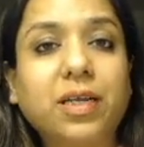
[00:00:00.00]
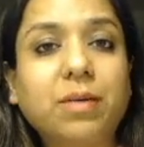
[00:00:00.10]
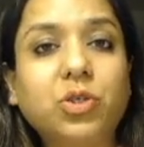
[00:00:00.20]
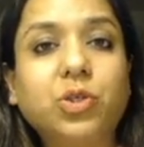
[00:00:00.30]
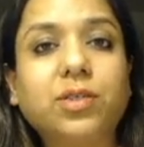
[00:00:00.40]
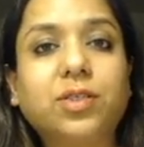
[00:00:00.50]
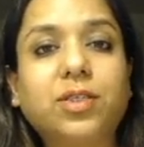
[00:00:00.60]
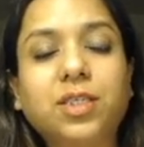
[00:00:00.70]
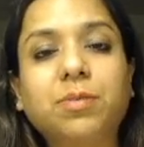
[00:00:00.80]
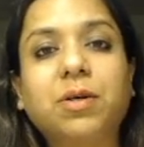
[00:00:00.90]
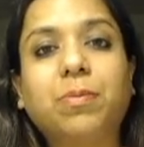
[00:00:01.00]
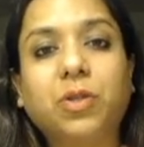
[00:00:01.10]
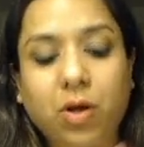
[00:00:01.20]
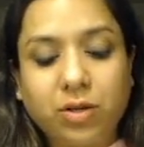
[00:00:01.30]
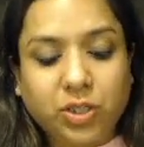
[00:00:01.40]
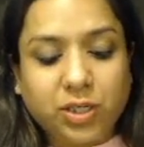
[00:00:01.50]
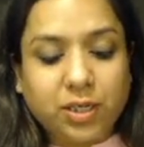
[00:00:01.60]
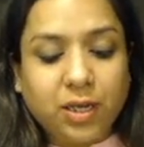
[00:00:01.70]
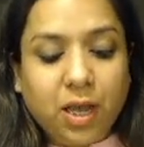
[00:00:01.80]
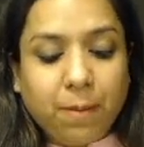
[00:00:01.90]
images in systemic pathology